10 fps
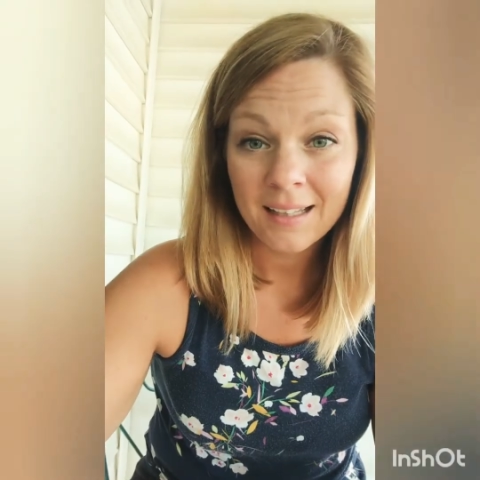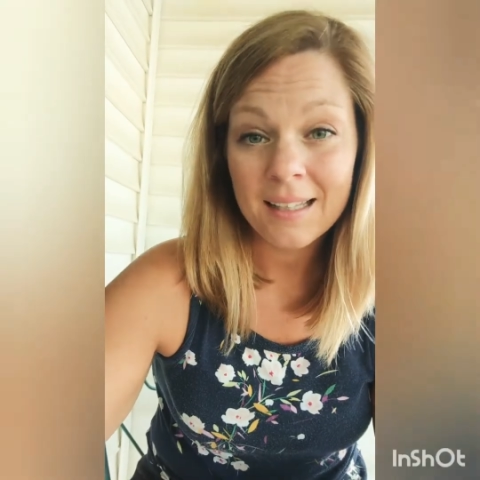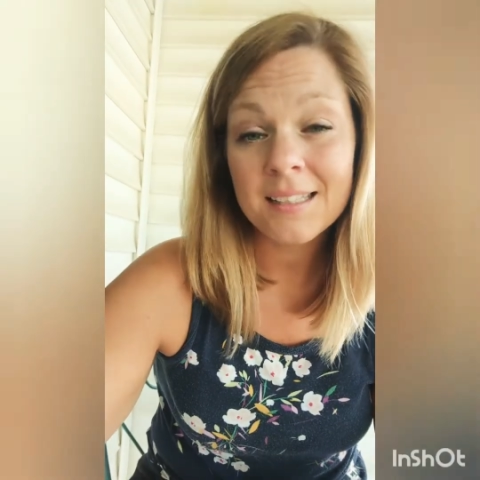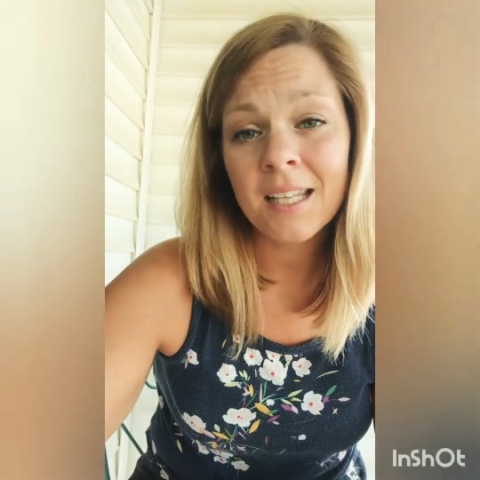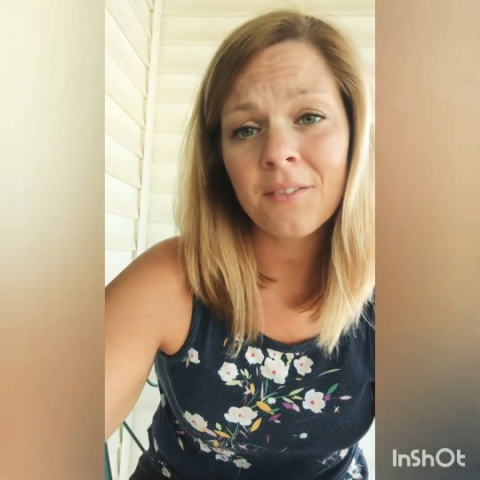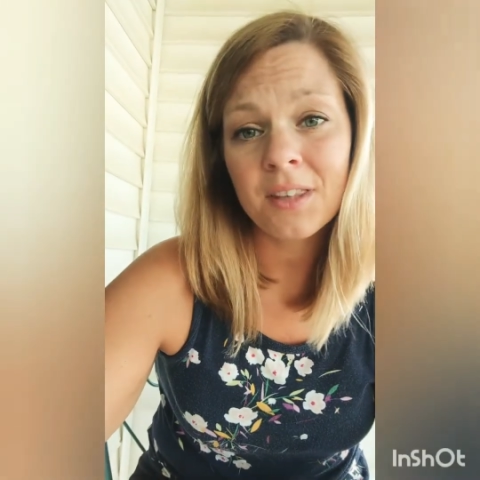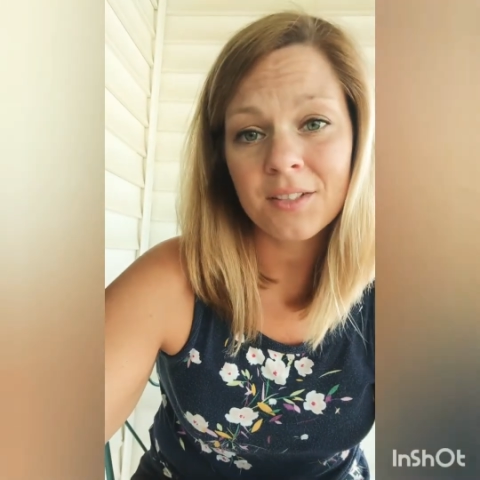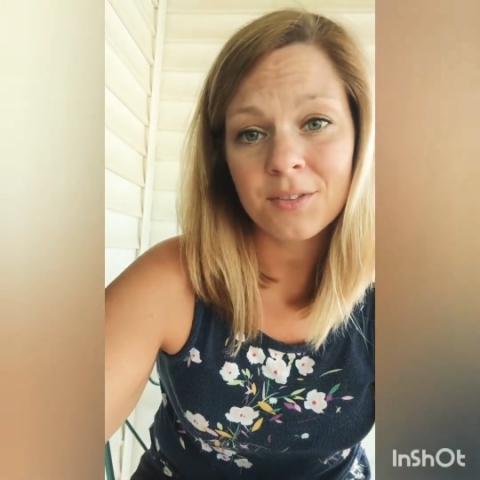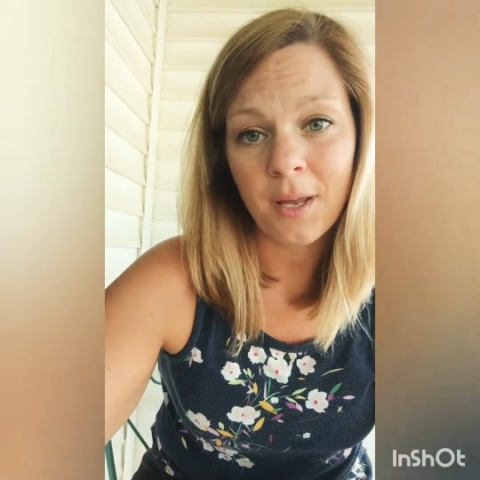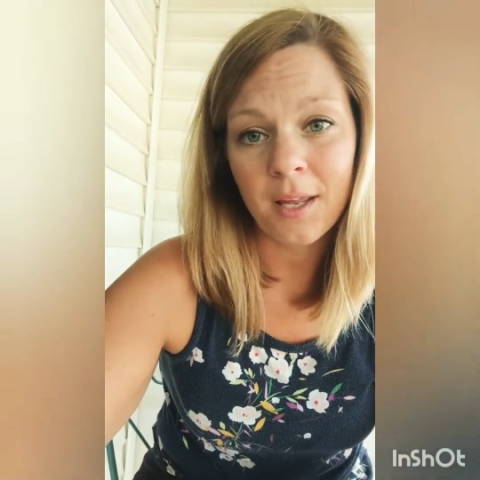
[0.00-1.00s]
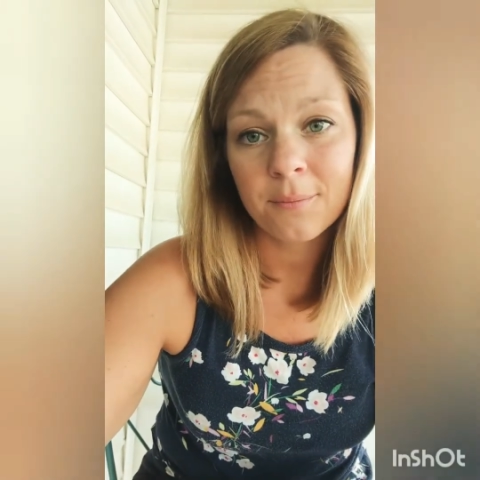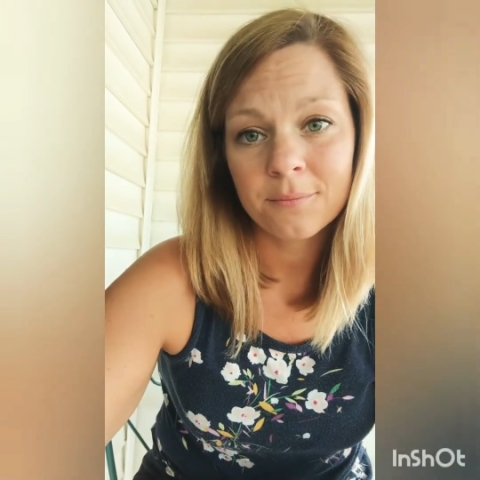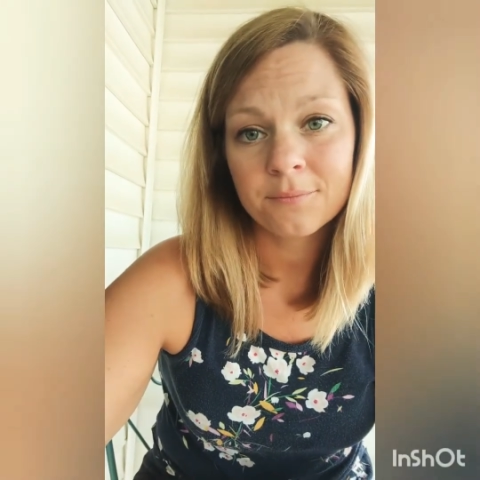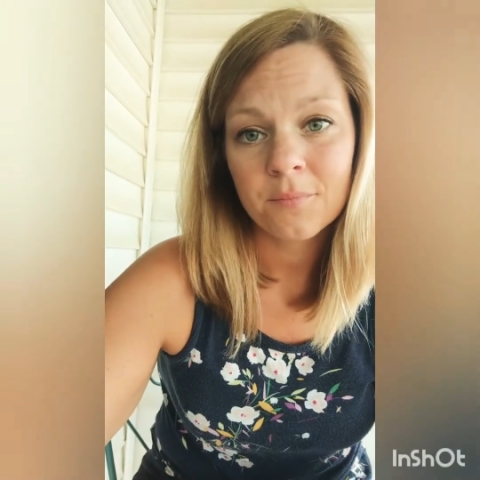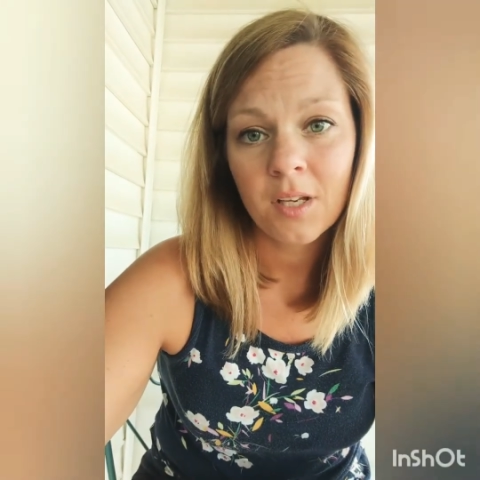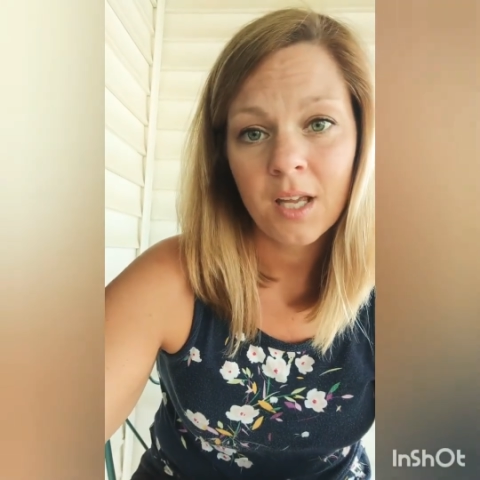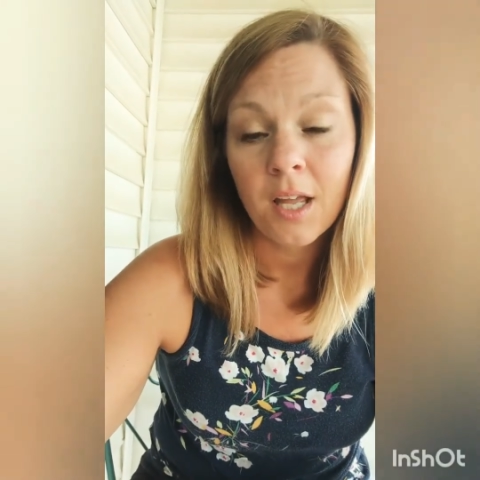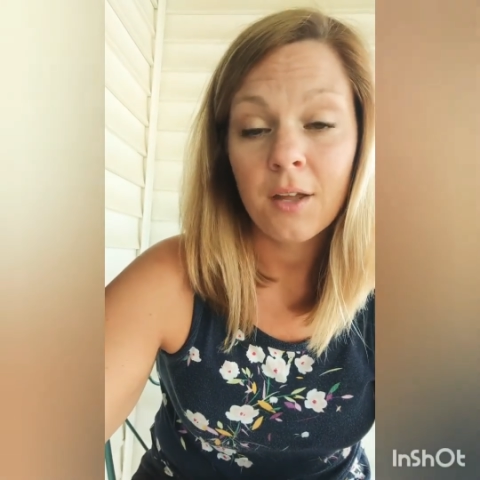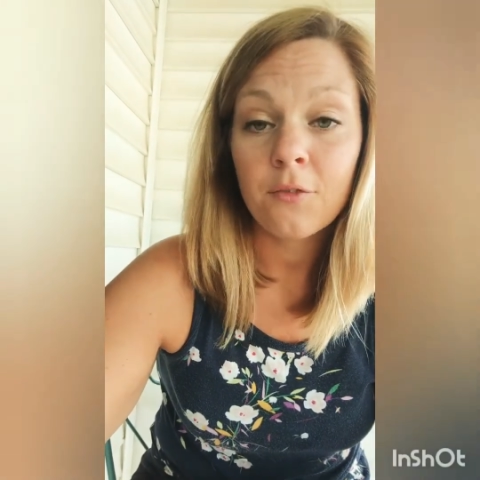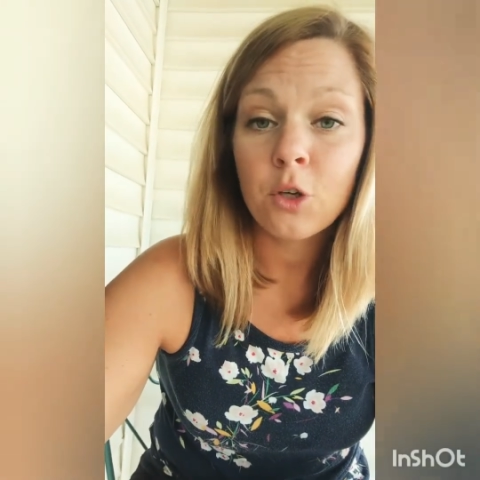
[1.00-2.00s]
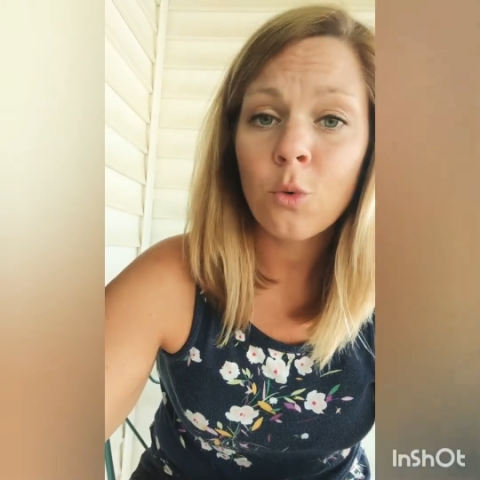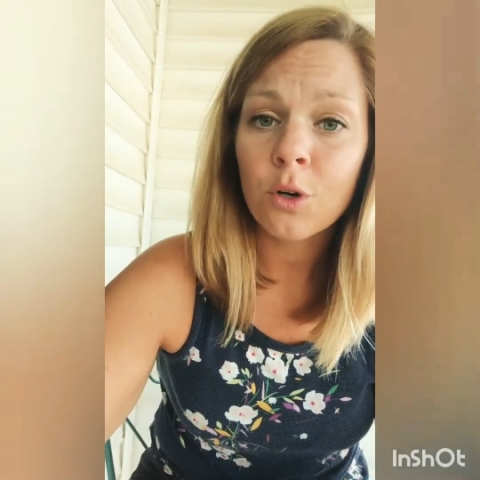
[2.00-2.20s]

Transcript: Let's think of it this way. If you